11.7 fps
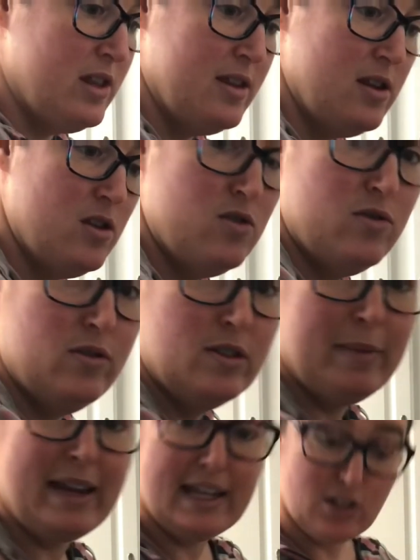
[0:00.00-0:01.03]
use my
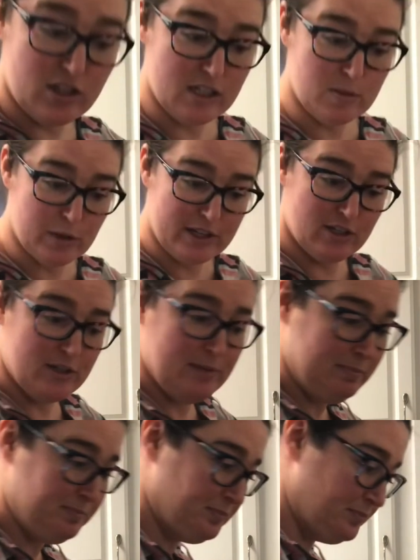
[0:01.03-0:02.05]
kitchen spritzer,
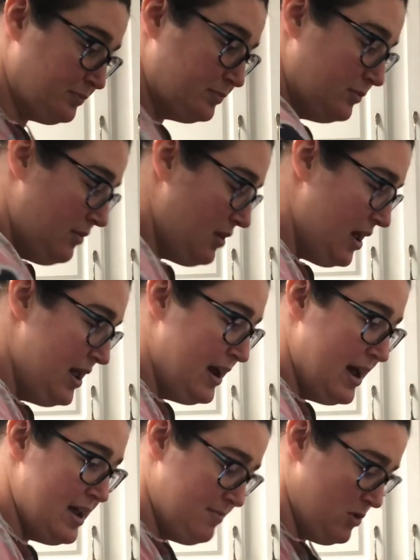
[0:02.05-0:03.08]
and I
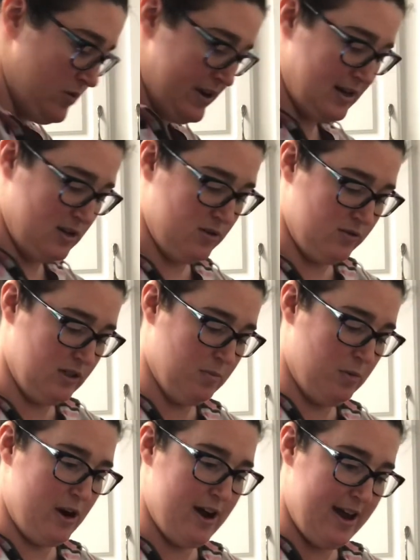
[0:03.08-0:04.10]
am going to
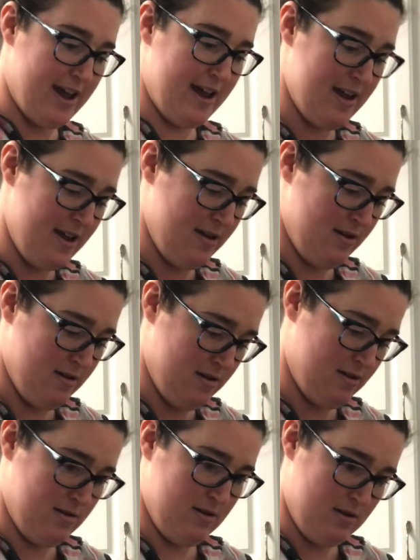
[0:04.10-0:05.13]
spray.
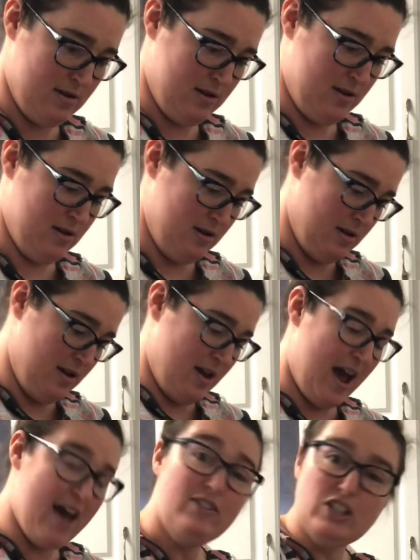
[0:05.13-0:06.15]
I
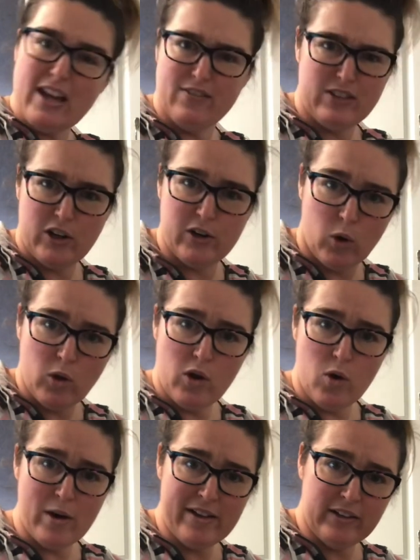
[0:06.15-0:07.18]
just have canola
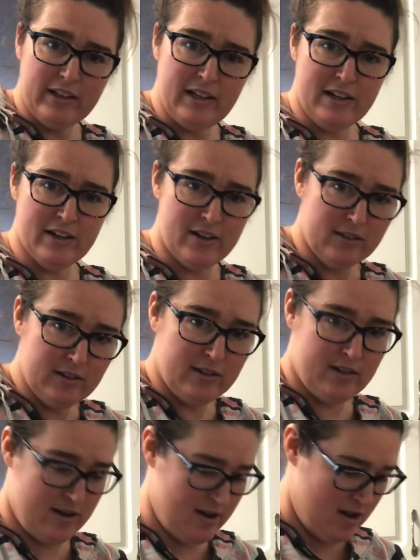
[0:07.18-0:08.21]
oil in here.
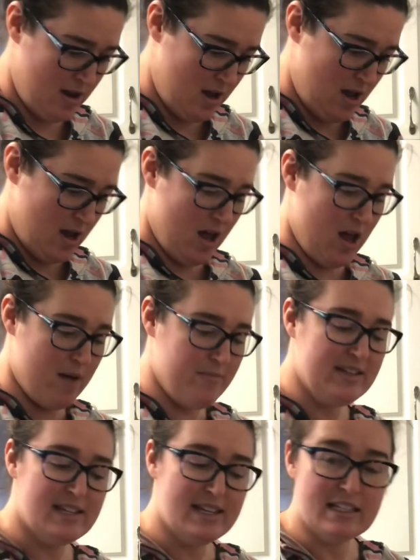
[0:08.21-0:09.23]
This
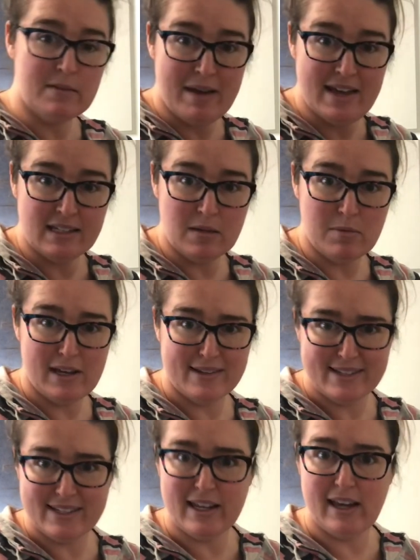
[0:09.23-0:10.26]
thing's amazing because it's
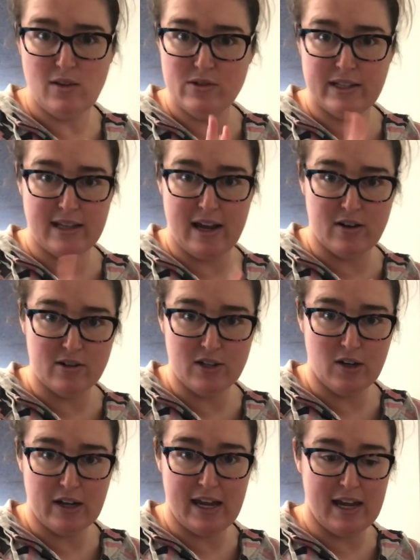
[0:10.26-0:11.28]
like using the aerosol
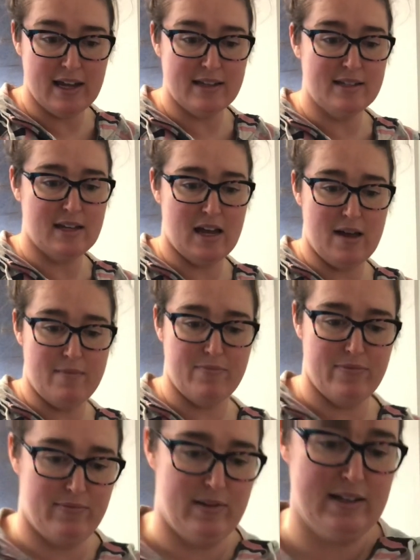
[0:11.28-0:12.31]
cans, the